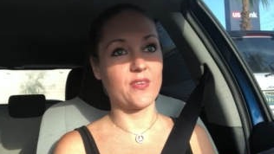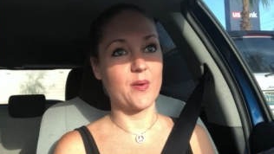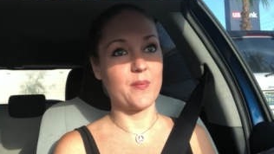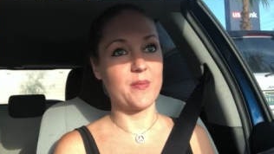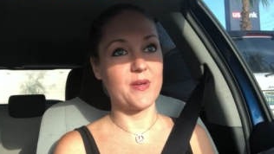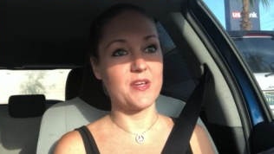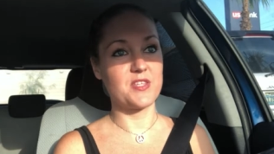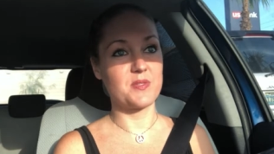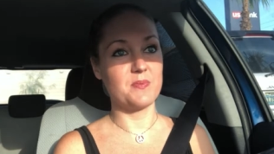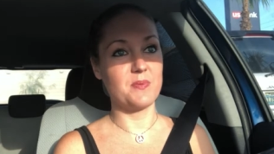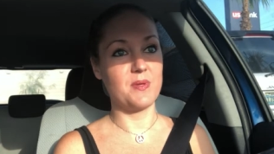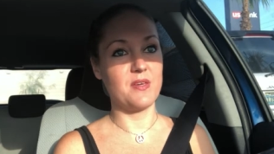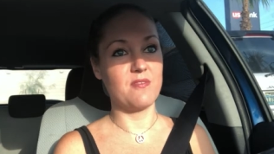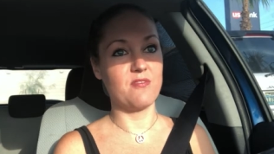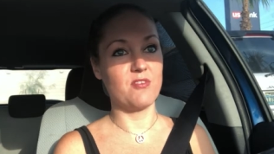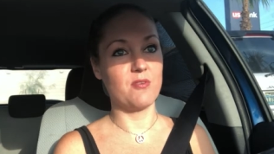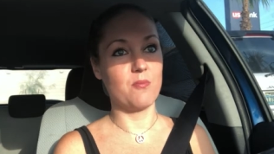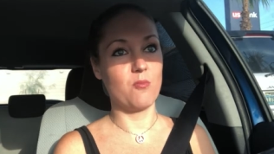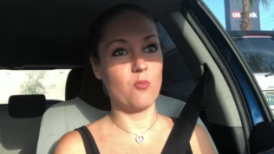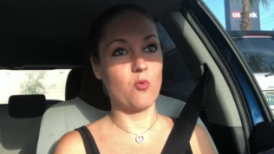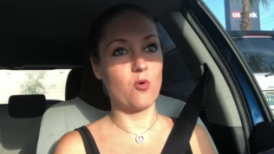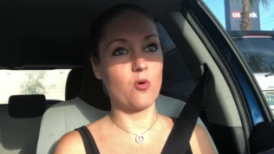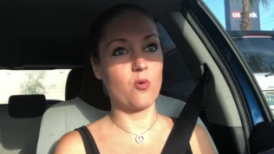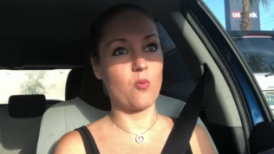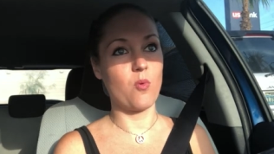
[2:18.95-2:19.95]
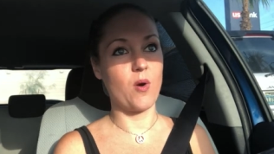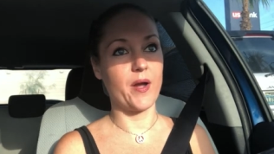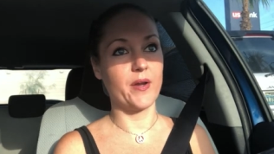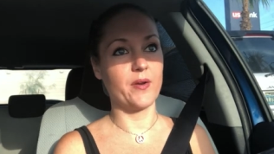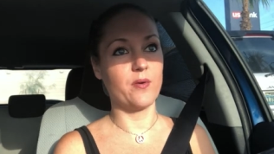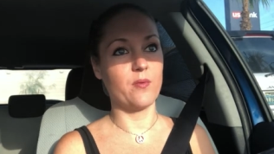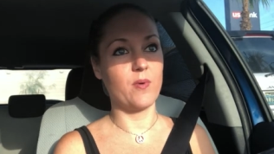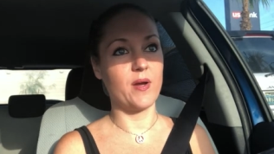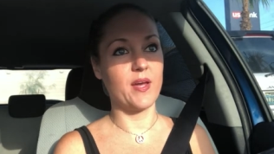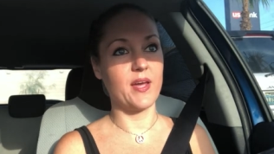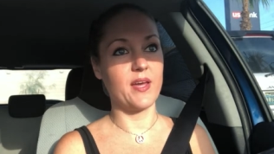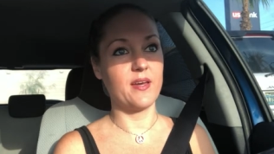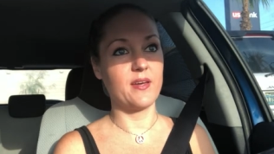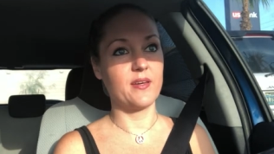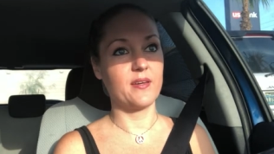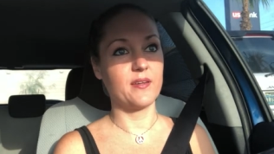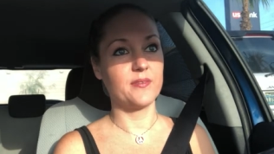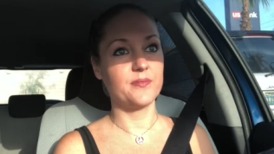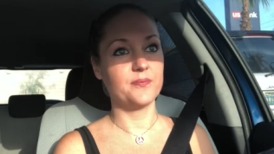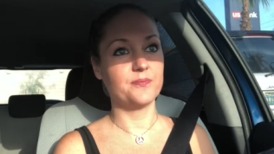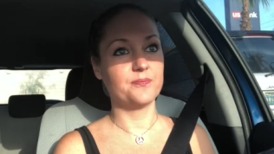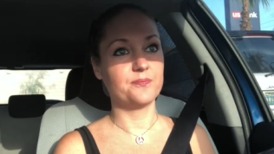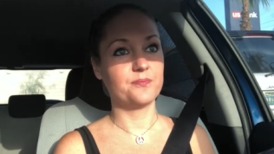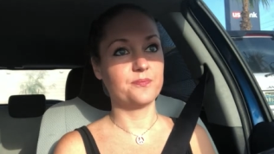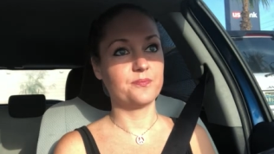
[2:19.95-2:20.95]
That makes me even more wide awake.
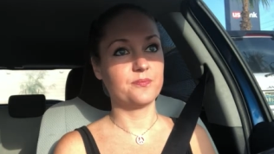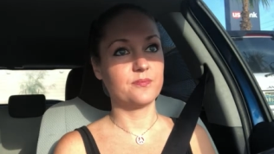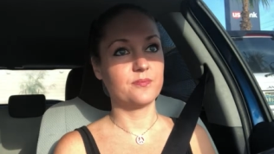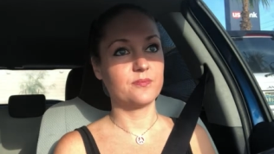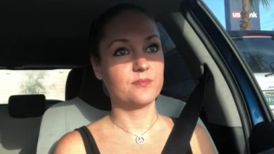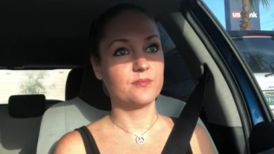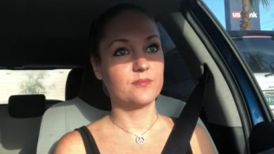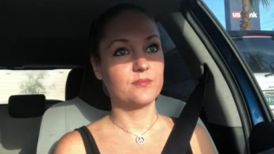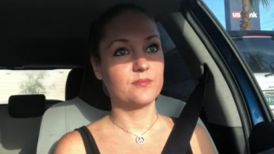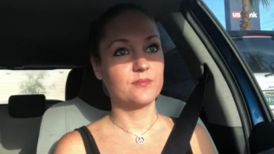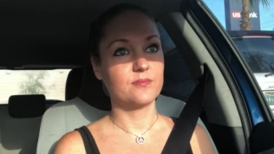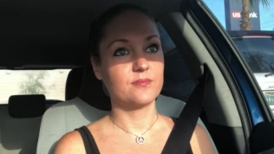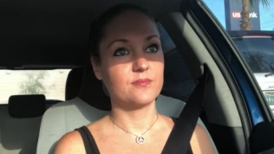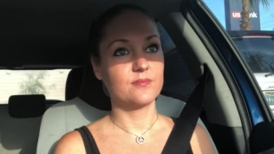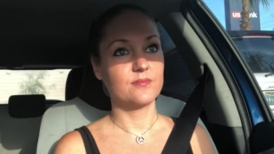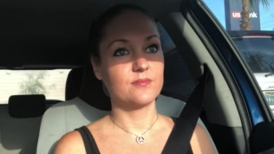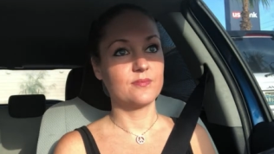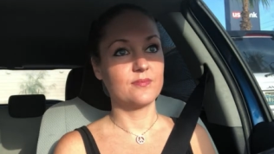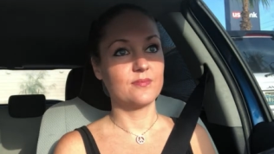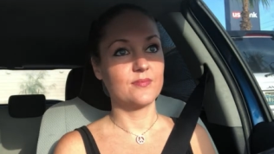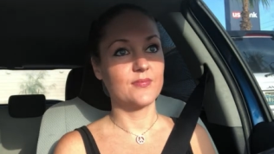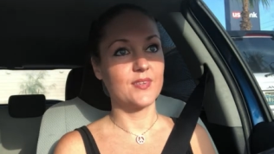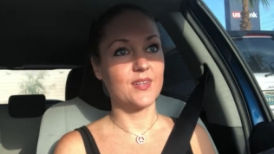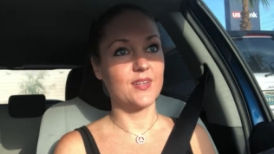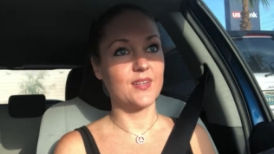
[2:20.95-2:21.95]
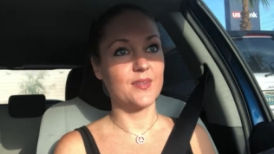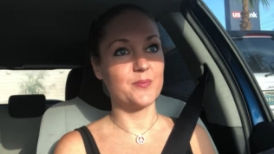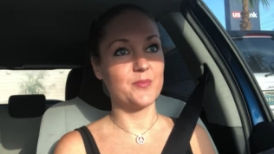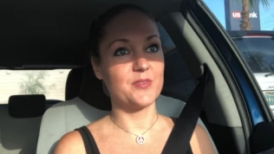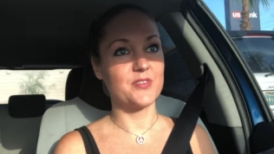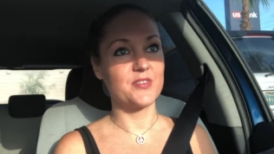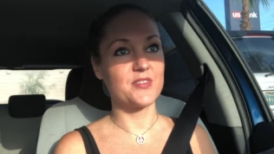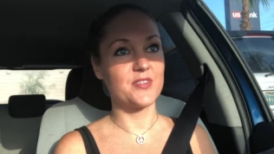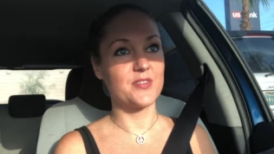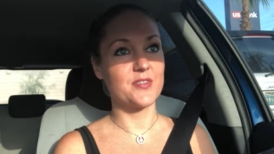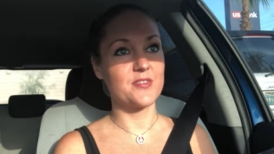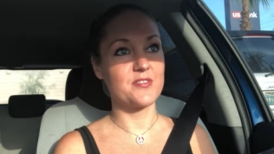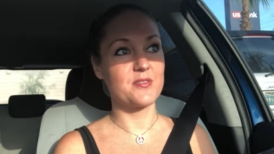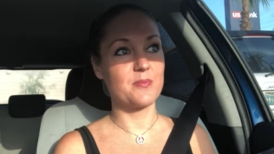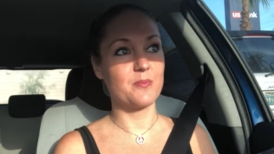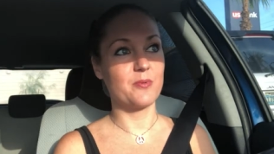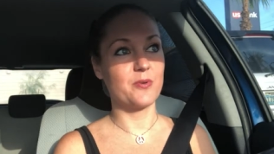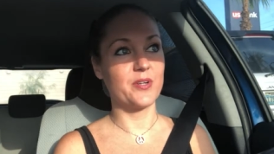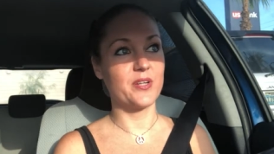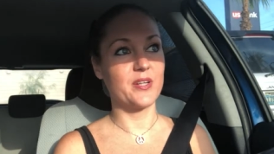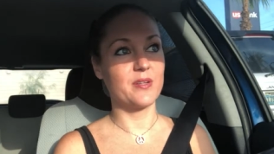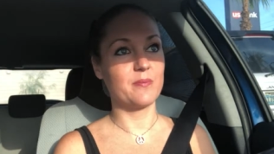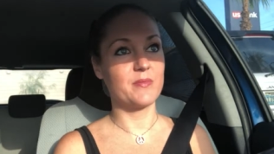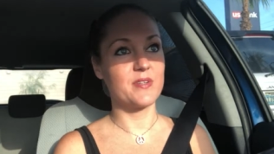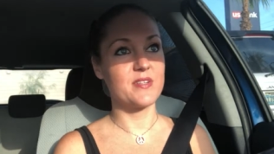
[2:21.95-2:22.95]
I'm just so
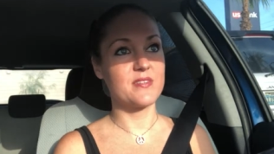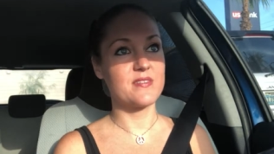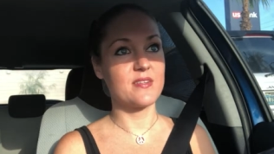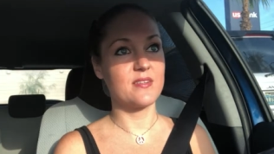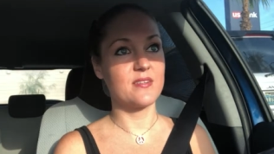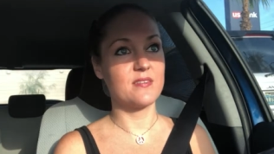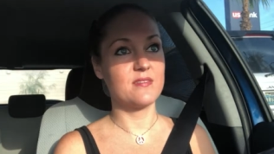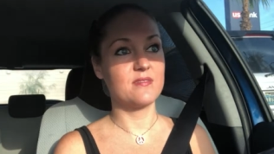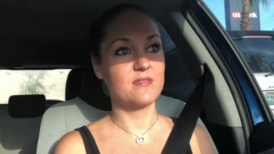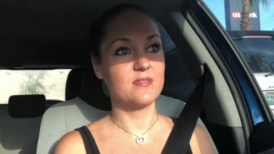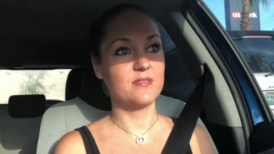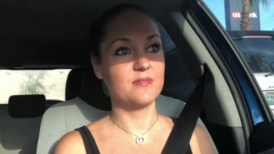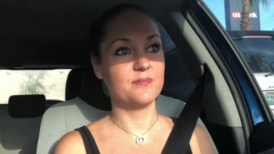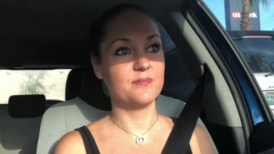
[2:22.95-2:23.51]
disappointed in myself.